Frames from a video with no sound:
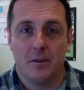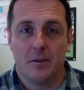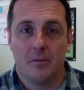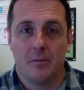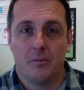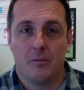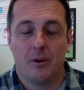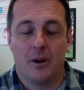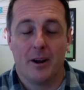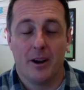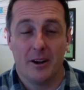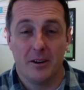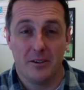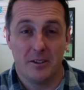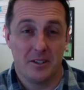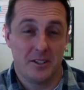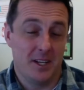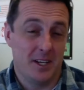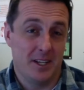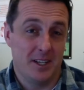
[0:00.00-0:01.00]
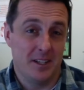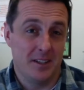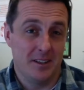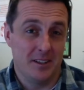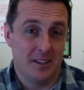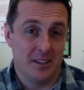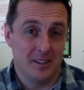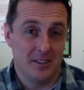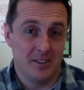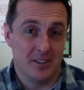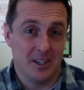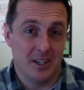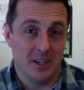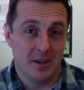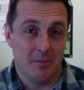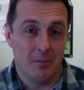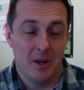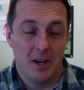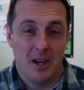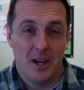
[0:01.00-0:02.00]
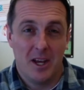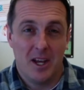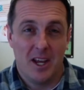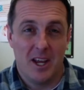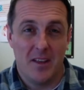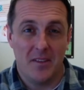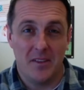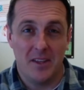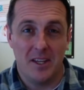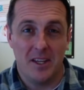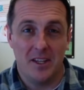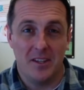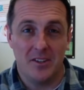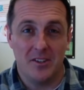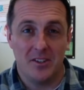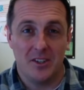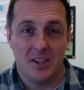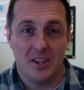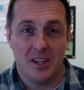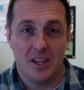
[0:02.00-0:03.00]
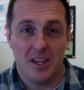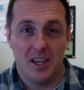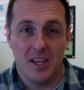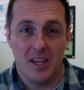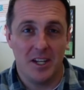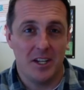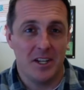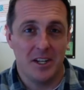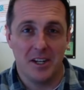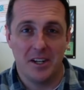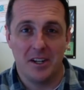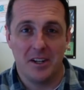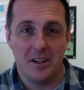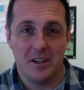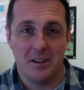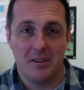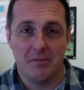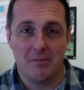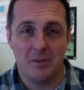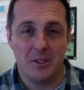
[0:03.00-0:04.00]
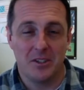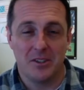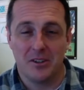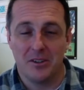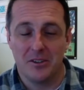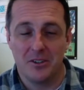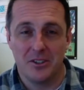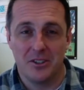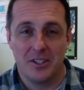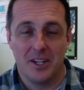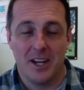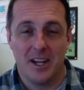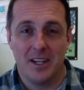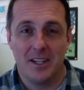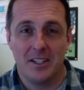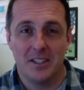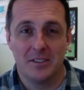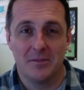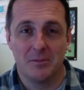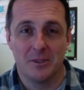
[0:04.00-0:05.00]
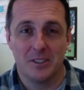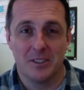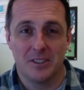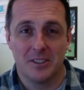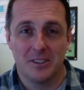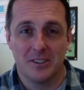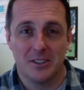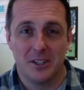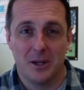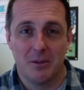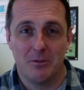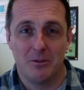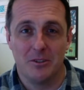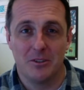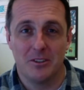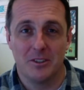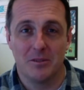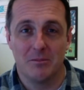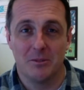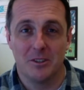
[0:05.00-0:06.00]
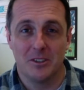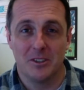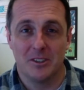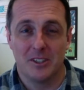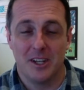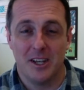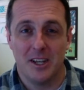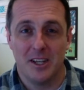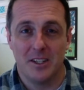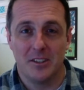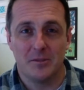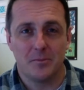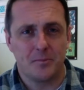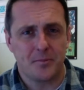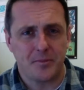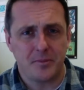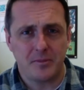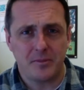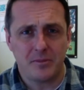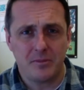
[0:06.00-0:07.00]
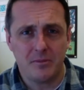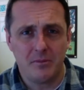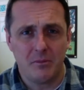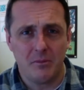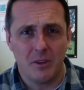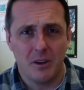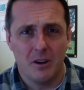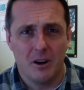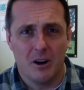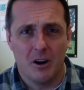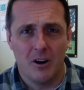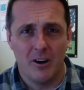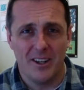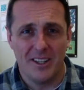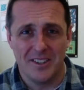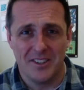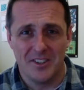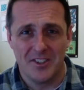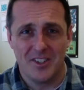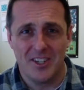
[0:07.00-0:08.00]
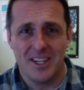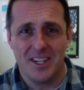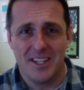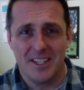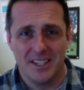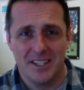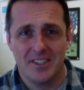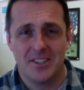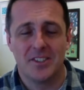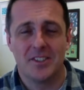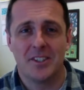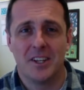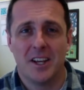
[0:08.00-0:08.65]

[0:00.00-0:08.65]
prior to taking the exam. And these hidden misunderstandings, misconceptions, and mistakes are insidious